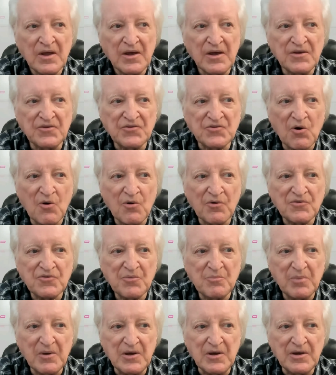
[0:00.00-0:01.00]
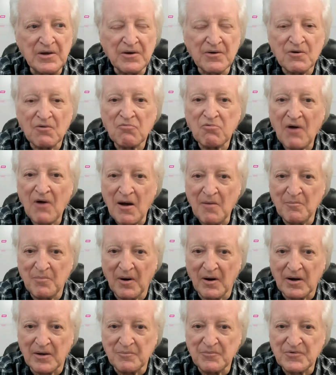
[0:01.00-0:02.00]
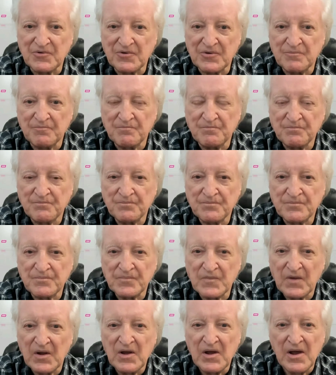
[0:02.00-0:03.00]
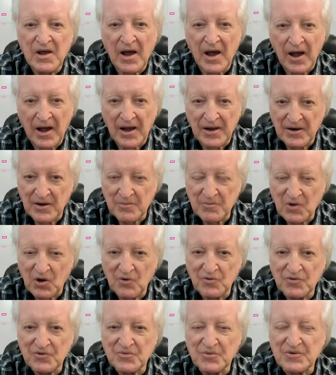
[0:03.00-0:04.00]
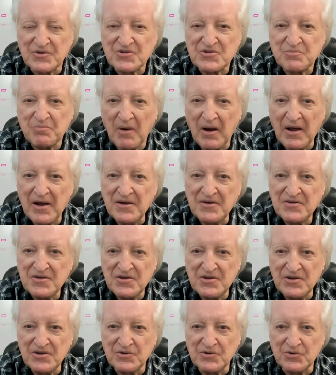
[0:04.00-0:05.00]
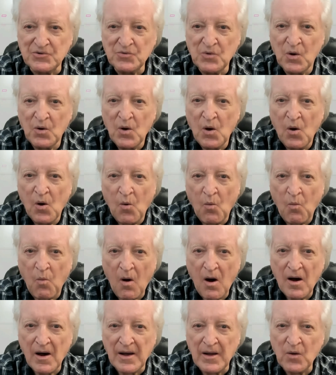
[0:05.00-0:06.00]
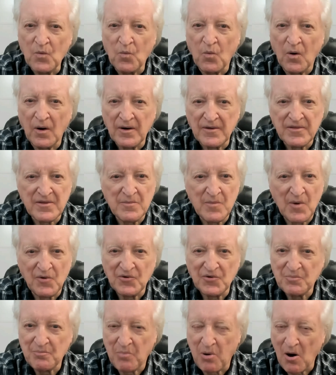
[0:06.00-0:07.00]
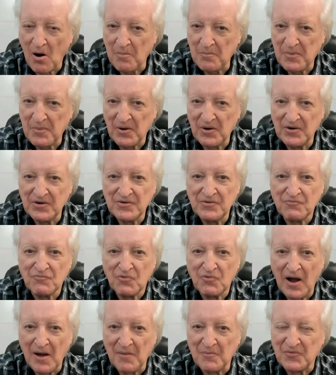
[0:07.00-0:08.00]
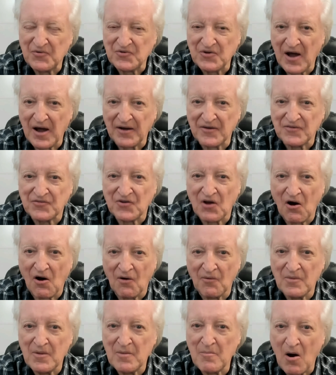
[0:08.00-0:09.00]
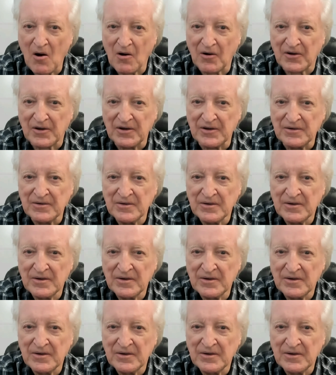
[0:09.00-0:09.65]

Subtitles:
is going to be ram pipes, and I'm going to explain to you why one of the most popular ram stacks on the market